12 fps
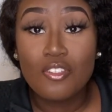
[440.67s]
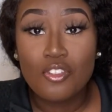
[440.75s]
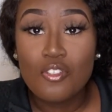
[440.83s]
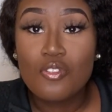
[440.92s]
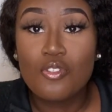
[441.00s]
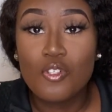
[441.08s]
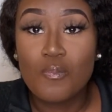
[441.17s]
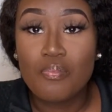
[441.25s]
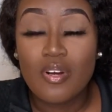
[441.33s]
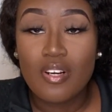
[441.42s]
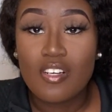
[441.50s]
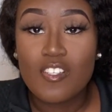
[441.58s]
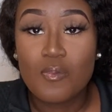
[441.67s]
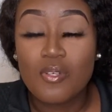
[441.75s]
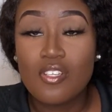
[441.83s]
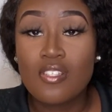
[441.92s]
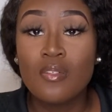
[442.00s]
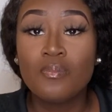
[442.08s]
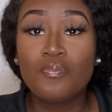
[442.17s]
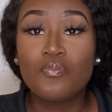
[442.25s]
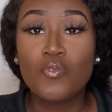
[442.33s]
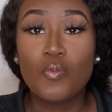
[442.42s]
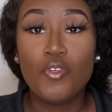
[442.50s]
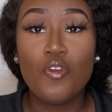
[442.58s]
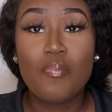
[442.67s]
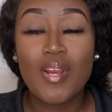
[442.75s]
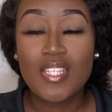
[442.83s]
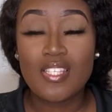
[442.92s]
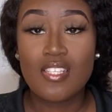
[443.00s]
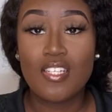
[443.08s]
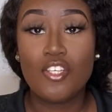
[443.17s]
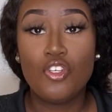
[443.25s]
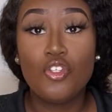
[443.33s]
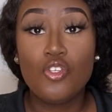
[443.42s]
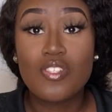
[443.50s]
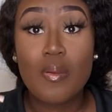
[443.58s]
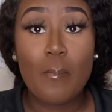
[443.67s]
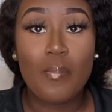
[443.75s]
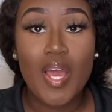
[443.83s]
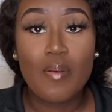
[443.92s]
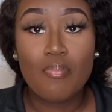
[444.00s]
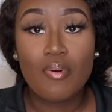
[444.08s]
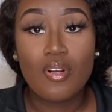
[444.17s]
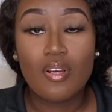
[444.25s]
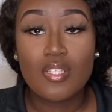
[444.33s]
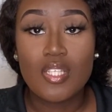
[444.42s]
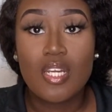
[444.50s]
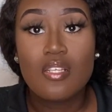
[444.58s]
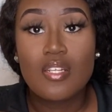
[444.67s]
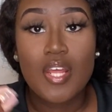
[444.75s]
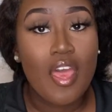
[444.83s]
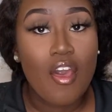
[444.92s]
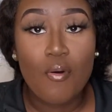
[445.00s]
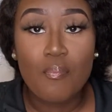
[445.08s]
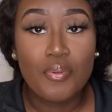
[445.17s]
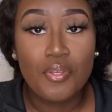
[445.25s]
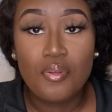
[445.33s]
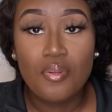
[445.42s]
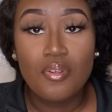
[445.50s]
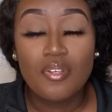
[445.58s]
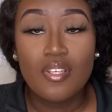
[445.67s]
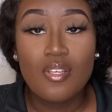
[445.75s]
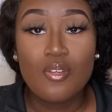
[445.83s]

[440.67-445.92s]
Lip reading: use good products, because when you're practicing and you're using bad products, it doesn't help you.